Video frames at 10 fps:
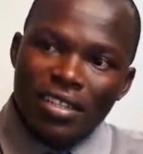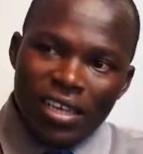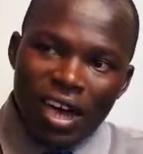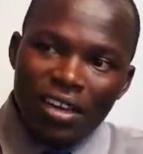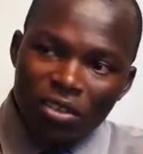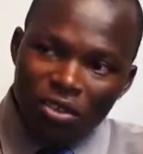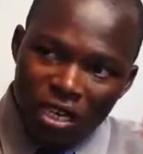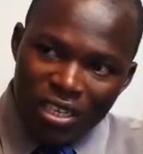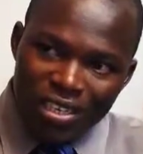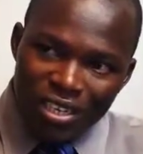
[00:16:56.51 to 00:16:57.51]
there are
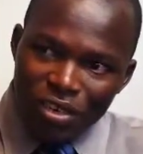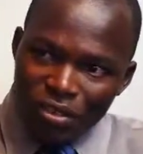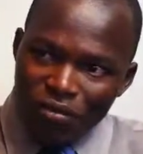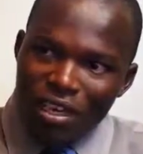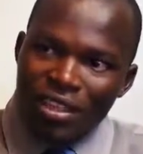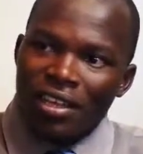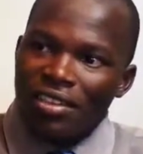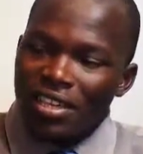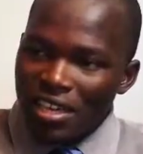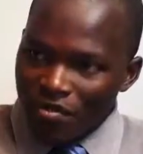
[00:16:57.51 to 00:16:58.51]
actually a lot of other
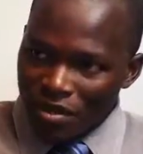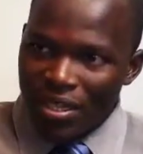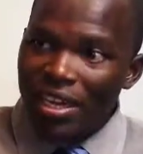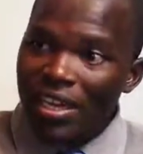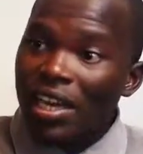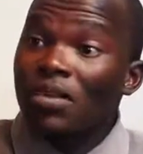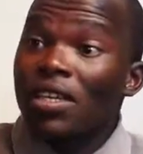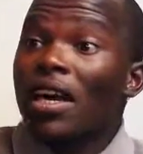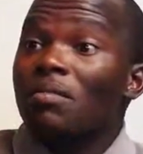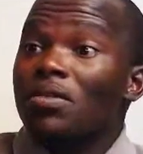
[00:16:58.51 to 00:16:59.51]
therapies that are
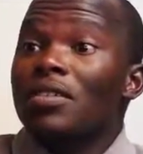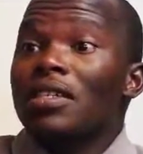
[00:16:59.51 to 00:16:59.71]
coming up.